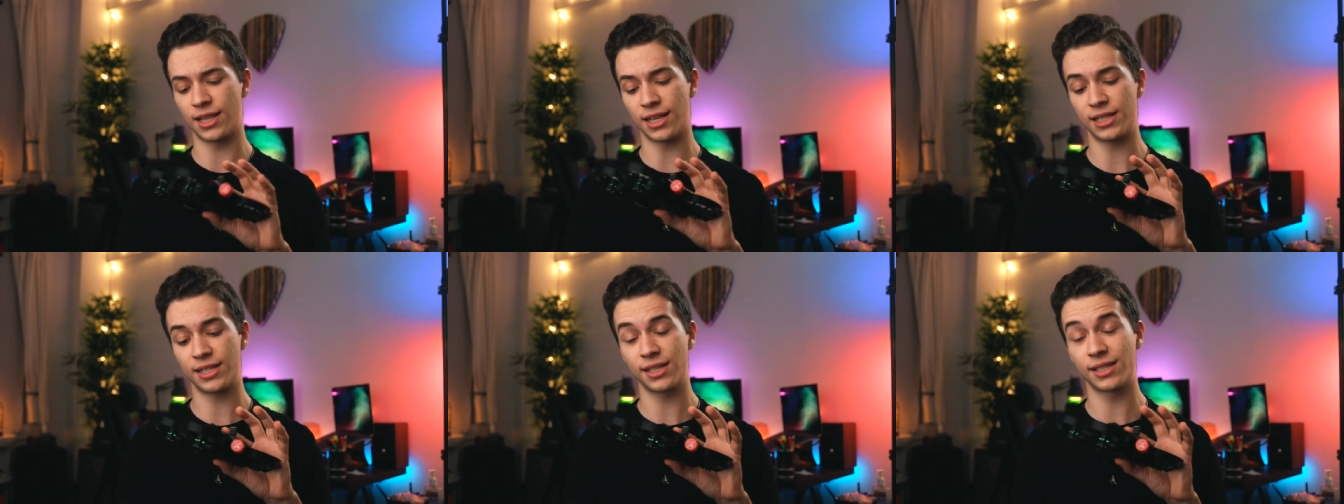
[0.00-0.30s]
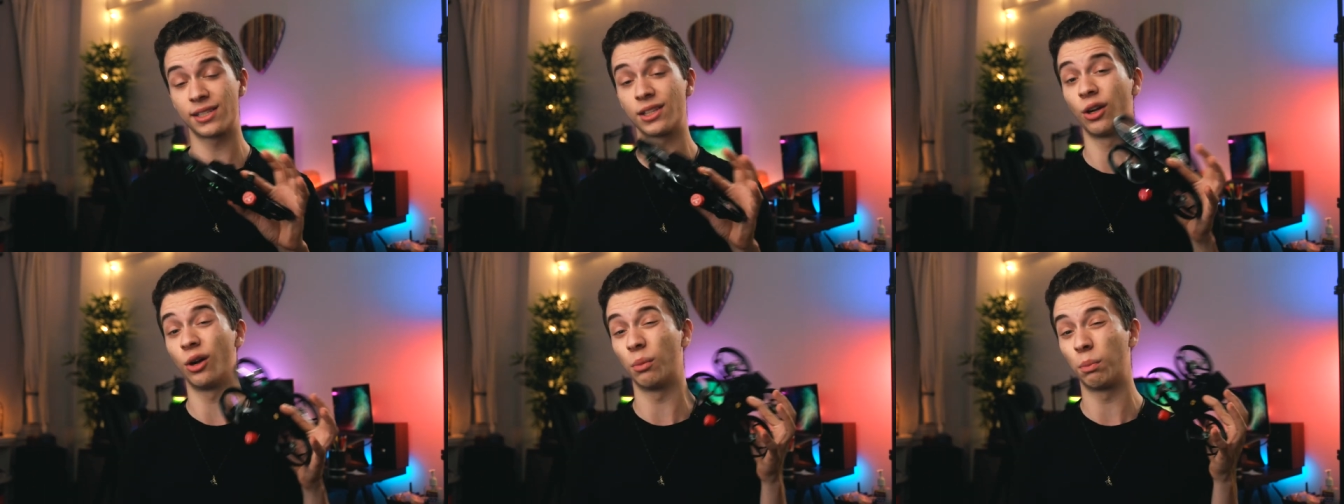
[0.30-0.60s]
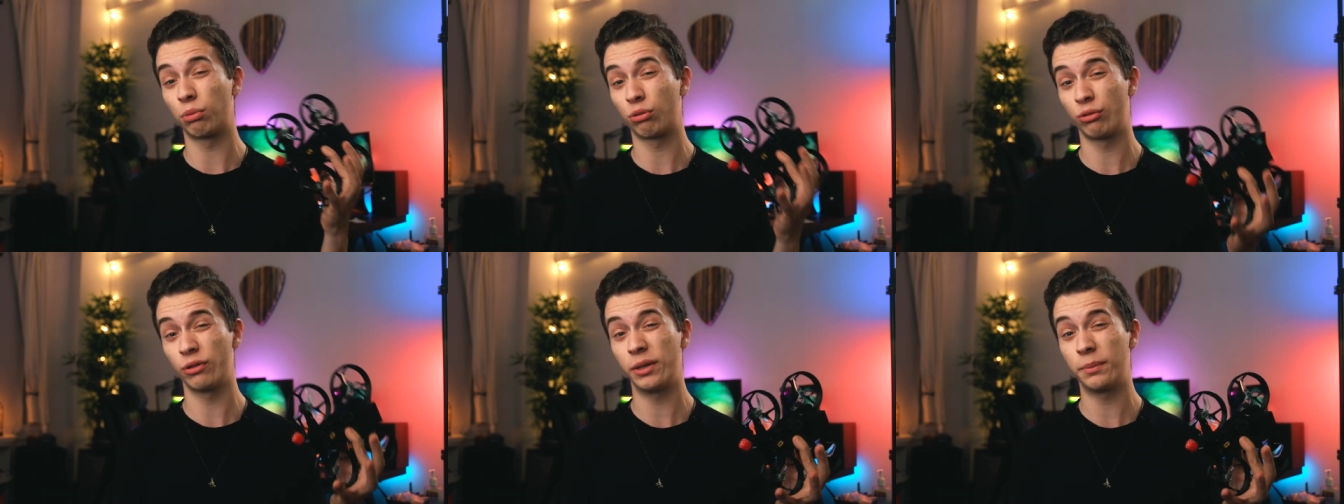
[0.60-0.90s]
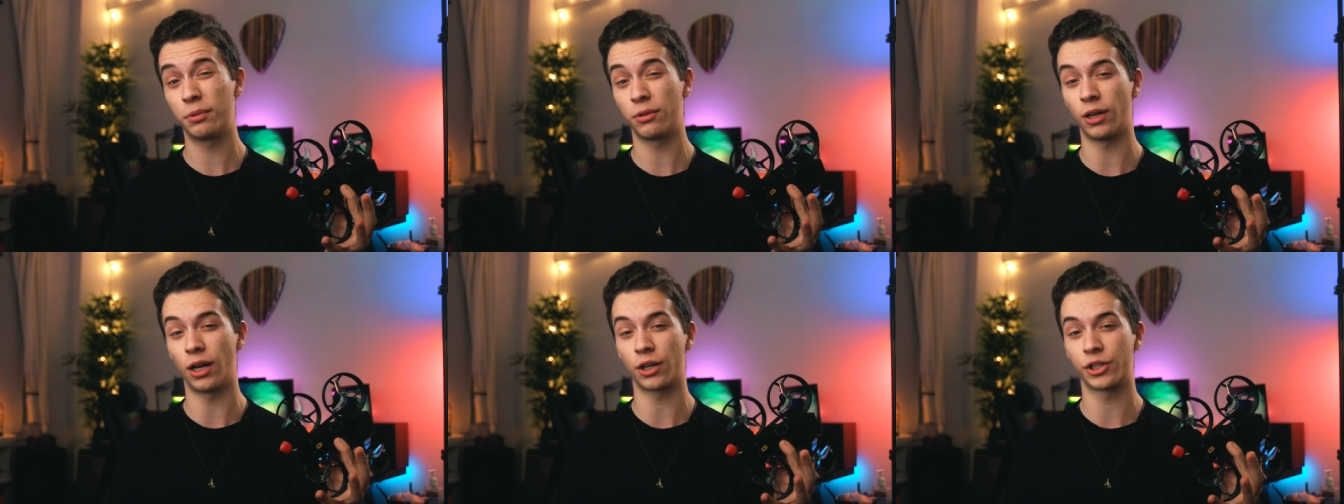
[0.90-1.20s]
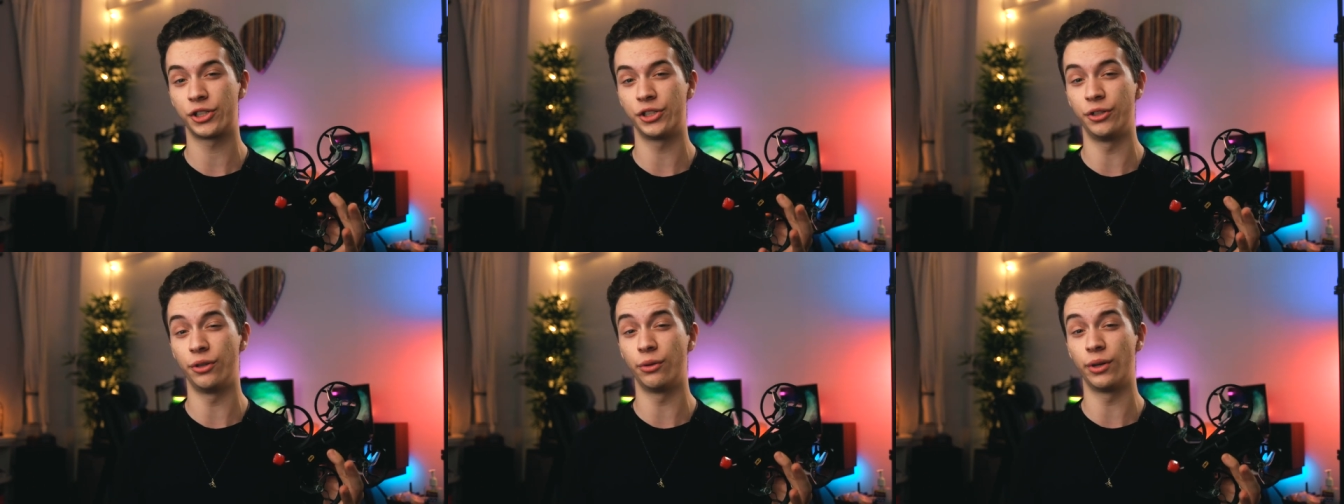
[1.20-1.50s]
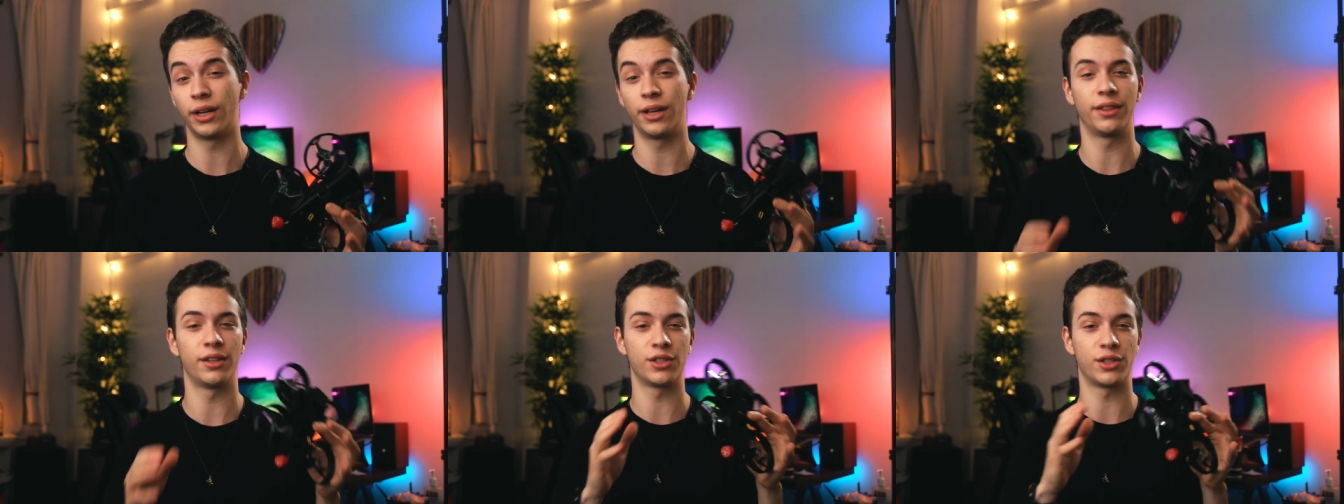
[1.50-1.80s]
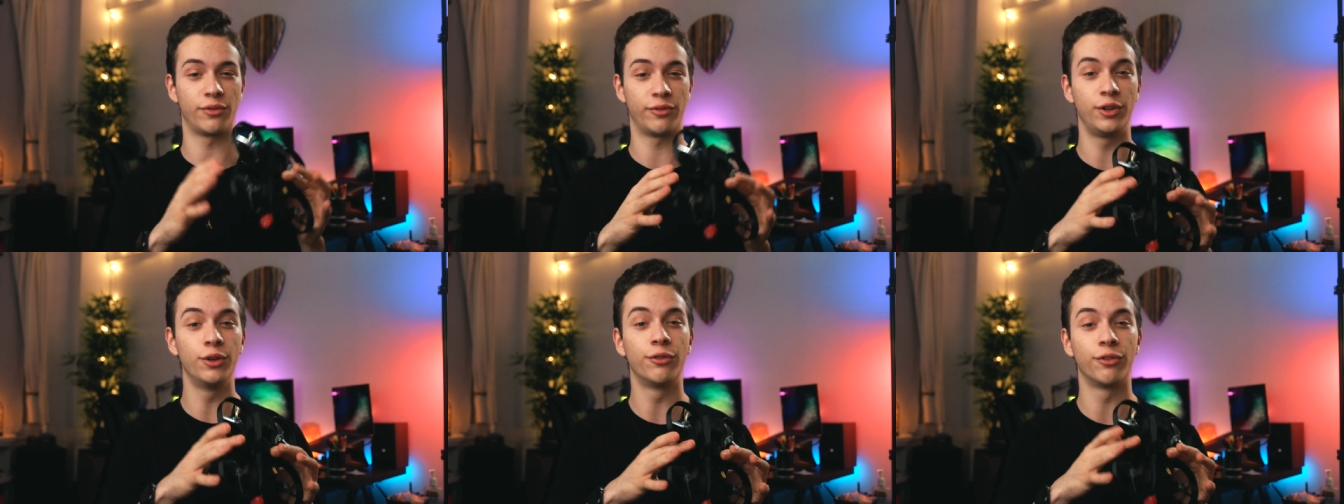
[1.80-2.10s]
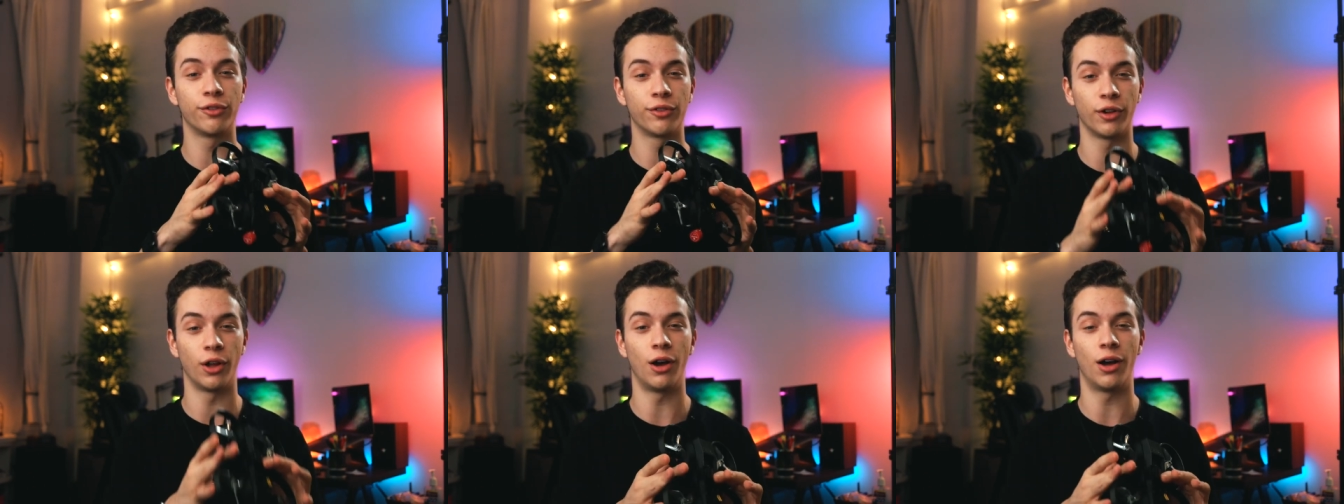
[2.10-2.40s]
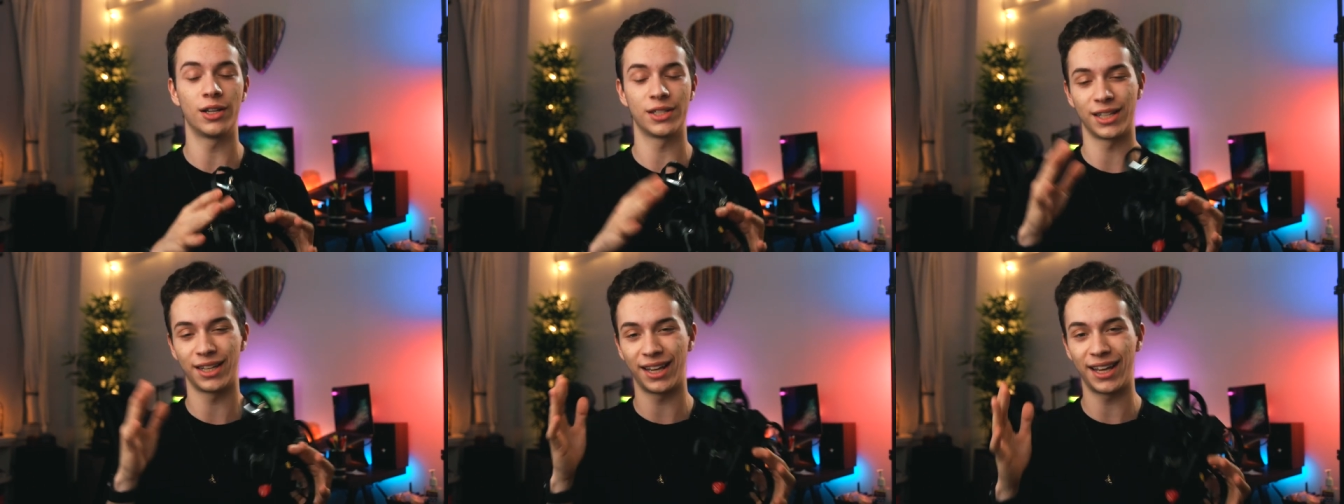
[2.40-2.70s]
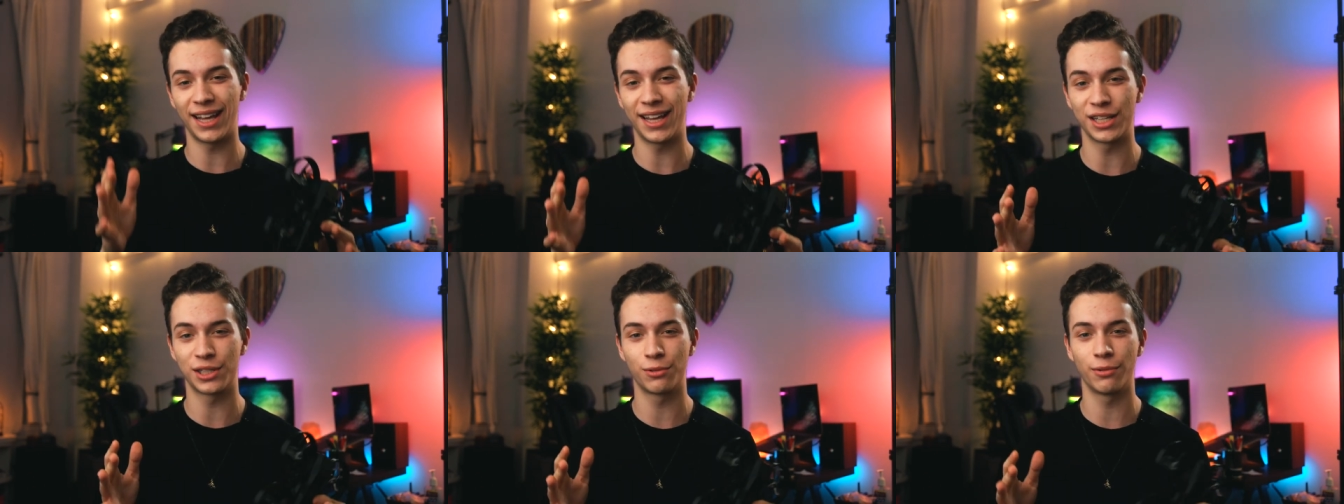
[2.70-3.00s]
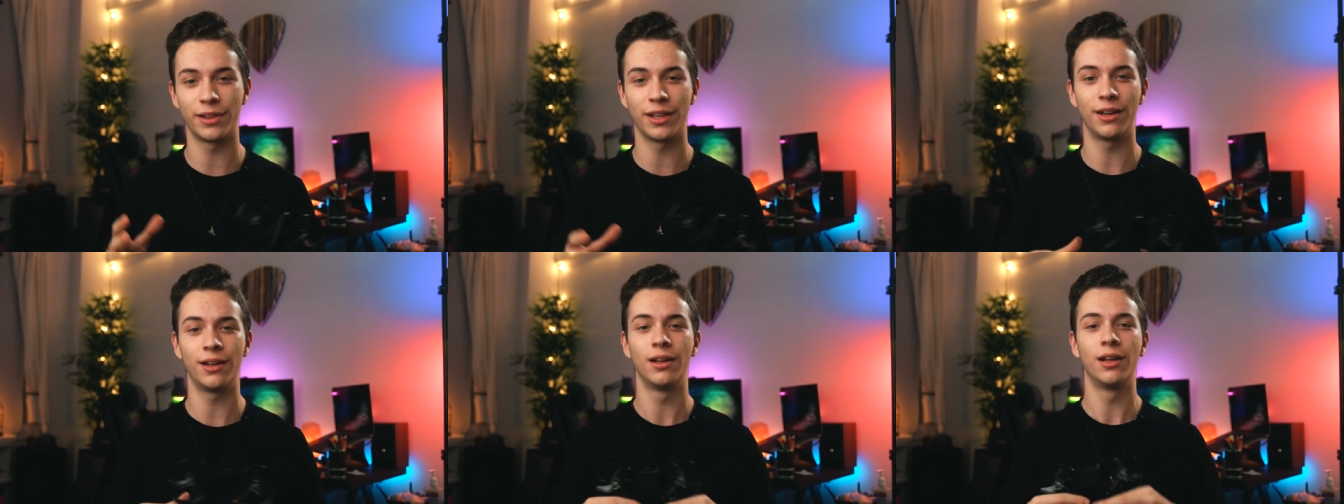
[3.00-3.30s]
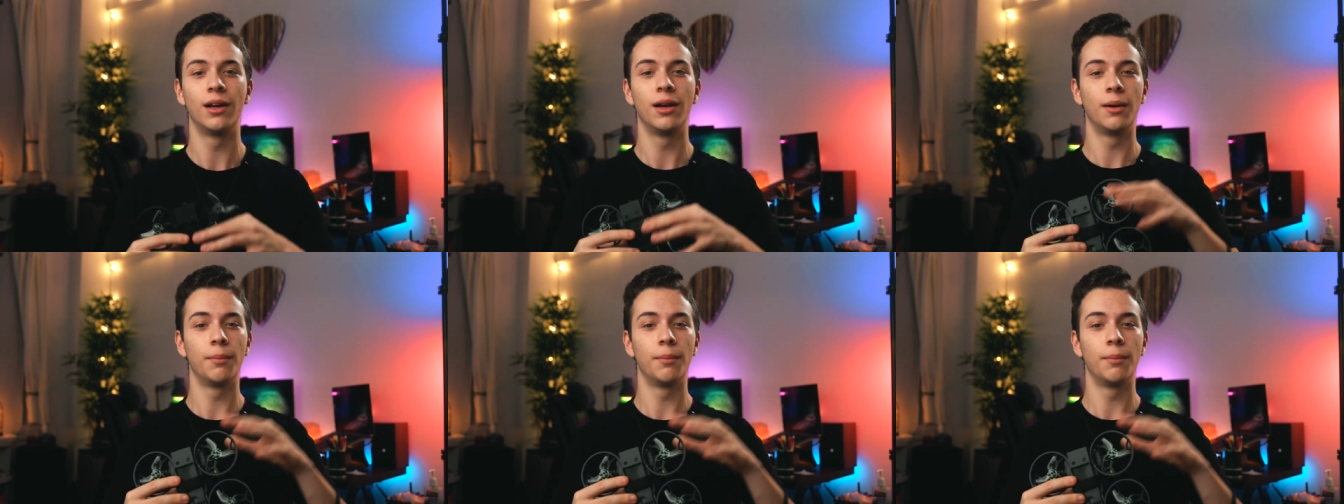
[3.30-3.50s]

this is still a pre-production unit and there's a few flaws and kinks with it,